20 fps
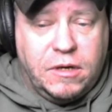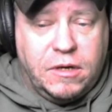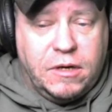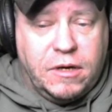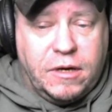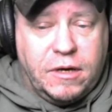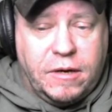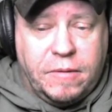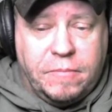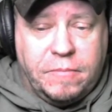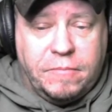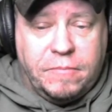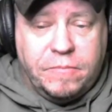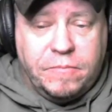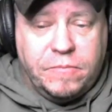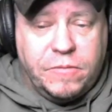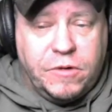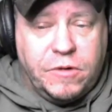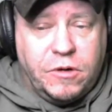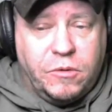
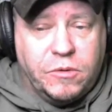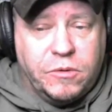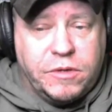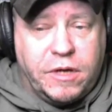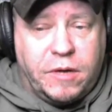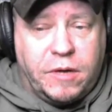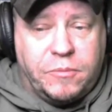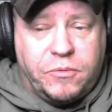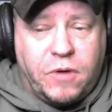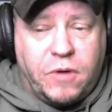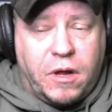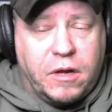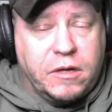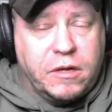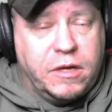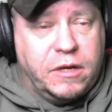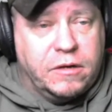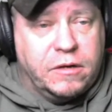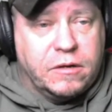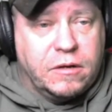Without product
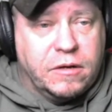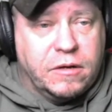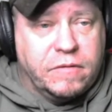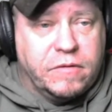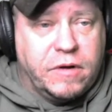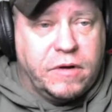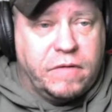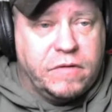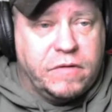getting delivered every